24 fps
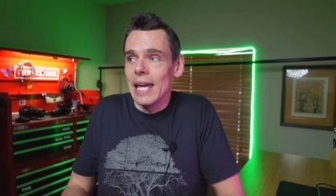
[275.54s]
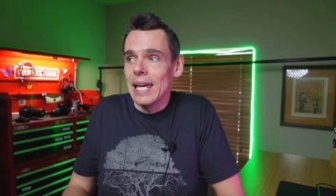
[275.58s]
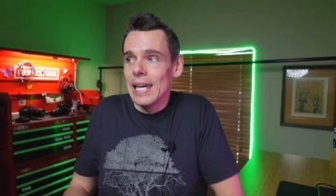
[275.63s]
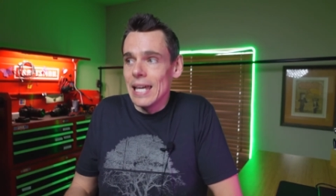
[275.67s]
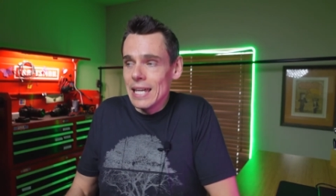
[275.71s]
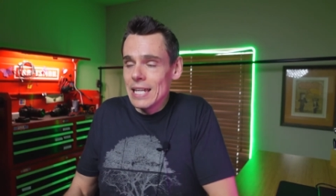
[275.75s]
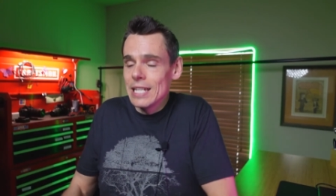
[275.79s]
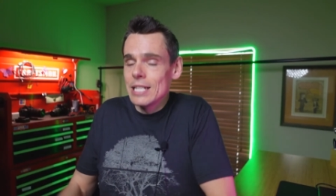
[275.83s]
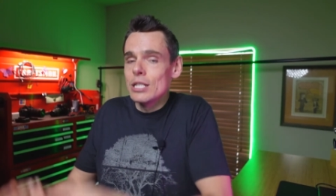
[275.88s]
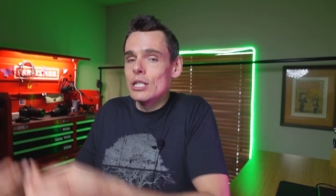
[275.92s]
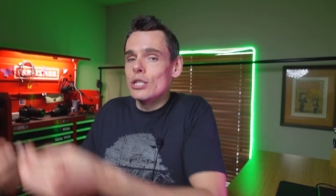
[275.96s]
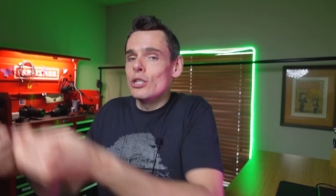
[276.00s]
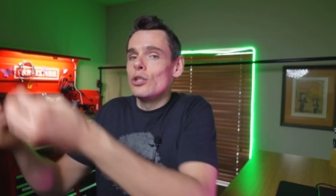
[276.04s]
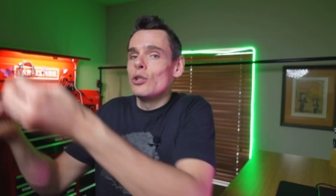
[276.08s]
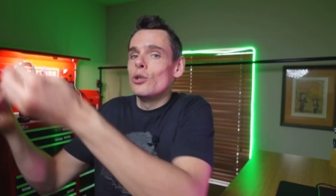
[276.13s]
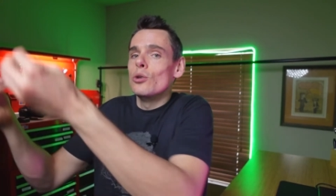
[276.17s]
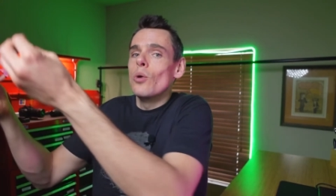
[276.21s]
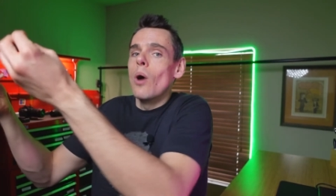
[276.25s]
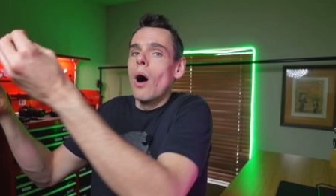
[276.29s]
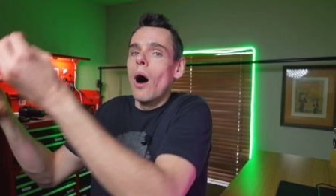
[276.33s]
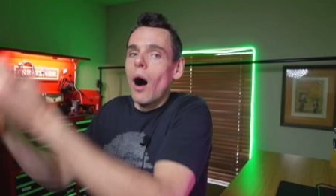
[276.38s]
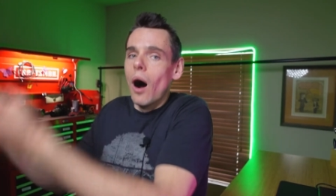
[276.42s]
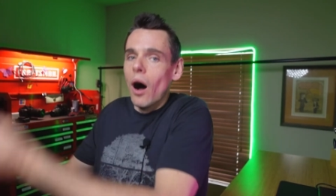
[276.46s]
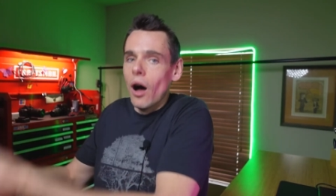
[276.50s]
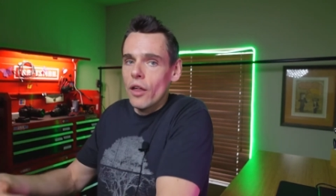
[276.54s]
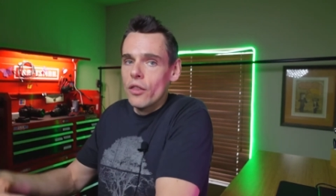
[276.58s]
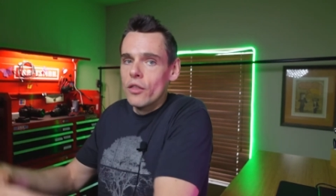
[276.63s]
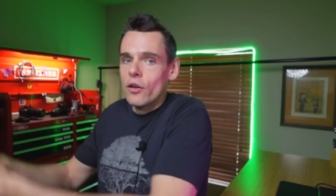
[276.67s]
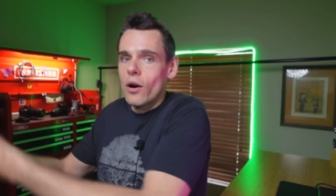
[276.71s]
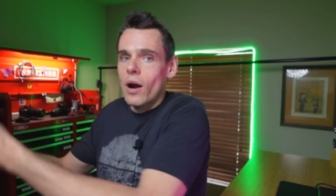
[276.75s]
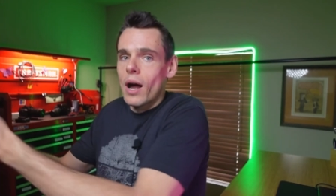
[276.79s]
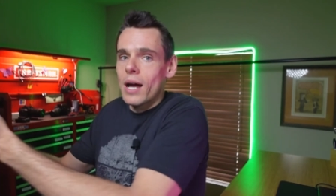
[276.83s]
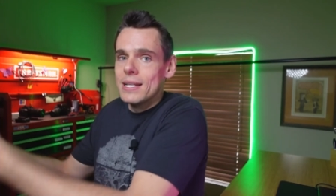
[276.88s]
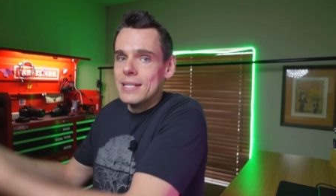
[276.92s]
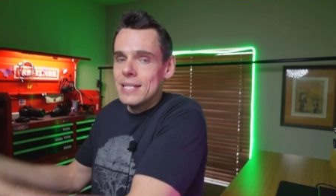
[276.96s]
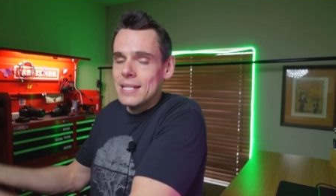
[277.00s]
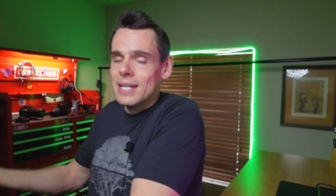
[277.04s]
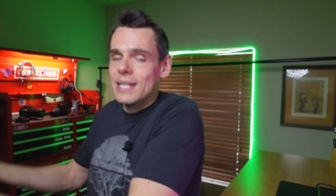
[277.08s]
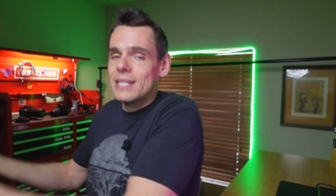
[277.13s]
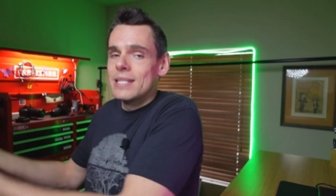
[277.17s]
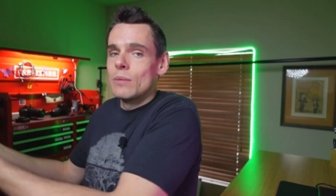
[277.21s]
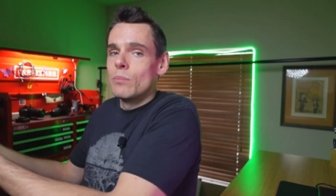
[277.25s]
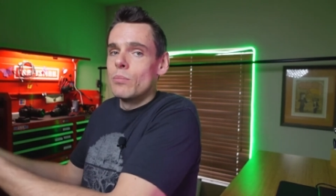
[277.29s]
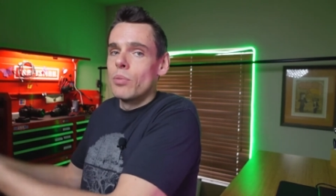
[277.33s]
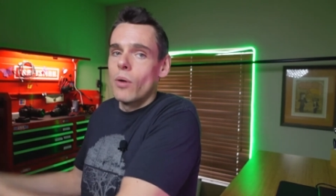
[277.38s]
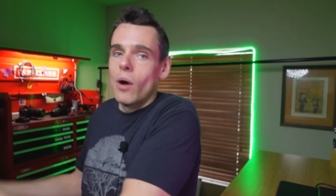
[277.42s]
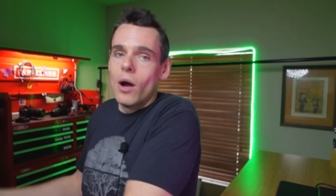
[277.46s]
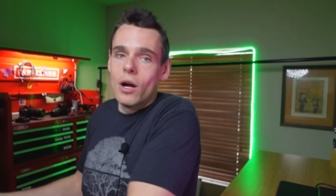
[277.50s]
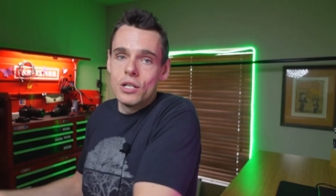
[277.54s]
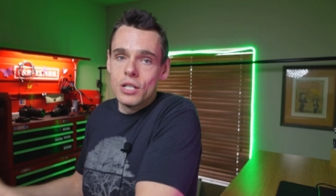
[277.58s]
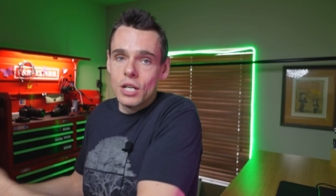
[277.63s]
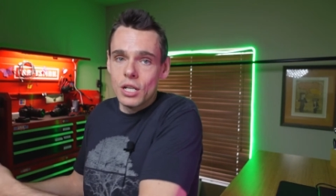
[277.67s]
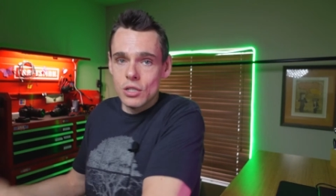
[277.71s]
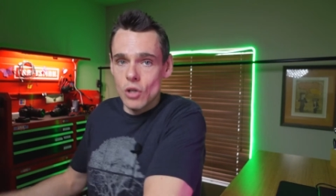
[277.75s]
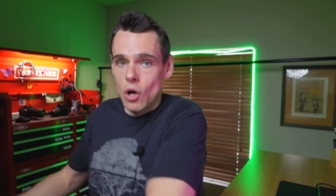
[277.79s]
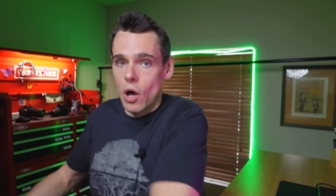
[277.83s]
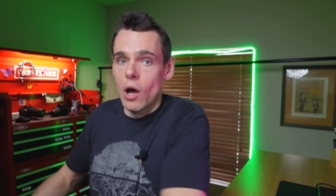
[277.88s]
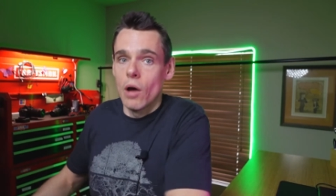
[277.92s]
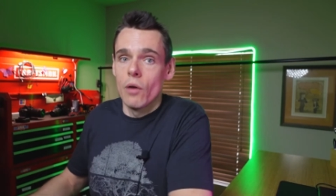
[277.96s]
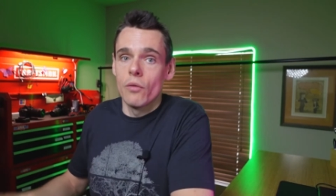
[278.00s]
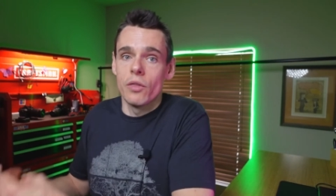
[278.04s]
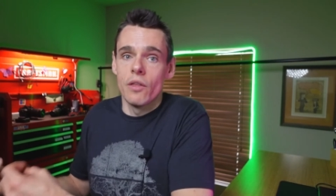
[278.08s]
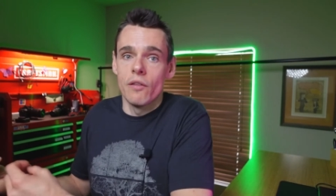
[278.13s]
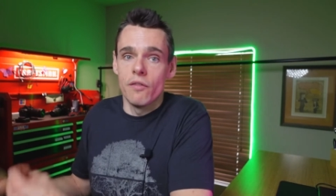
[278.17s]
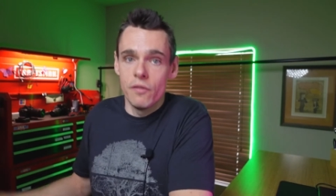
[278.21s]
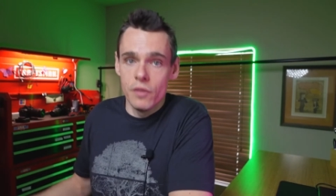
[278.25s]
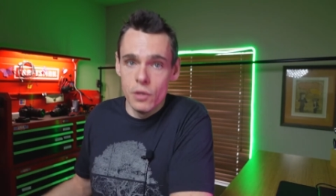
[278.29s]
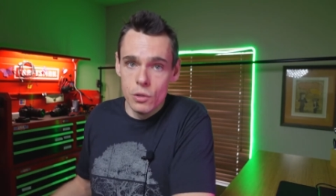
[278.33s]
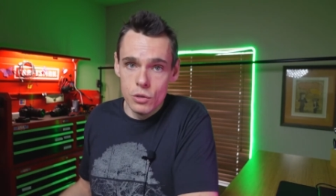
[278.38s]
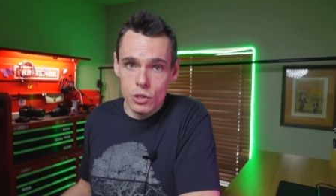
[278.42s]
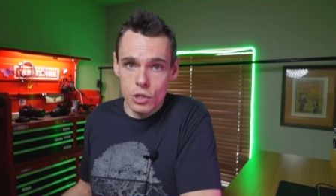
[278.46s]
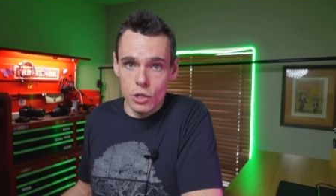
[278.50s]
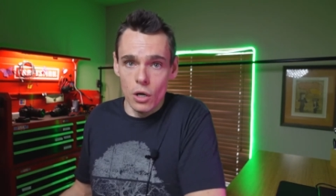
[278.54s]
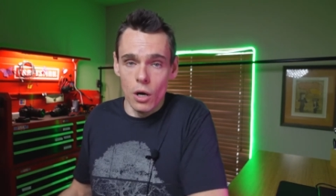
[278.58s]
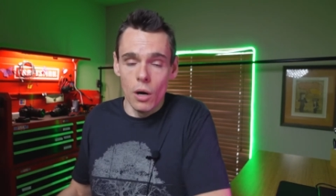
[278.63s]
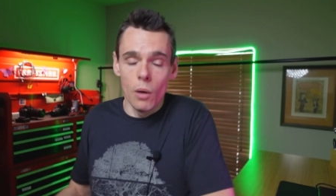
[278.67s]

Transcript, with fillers: into other ideas and projects out the future.